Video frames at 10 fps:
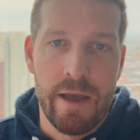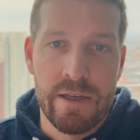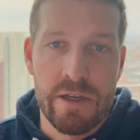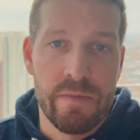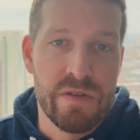
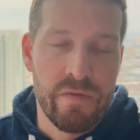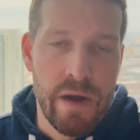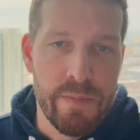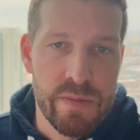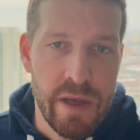in terms of
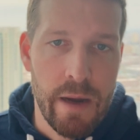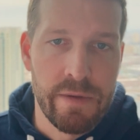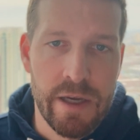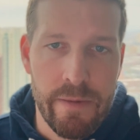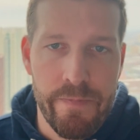reps being
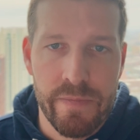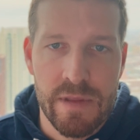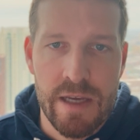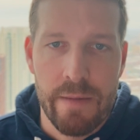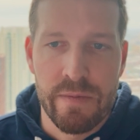able to
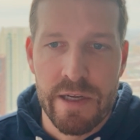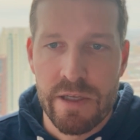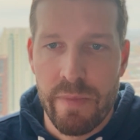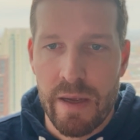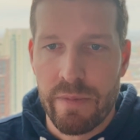optimize
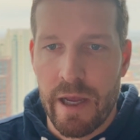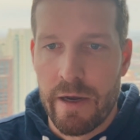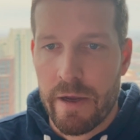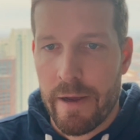their pipeline.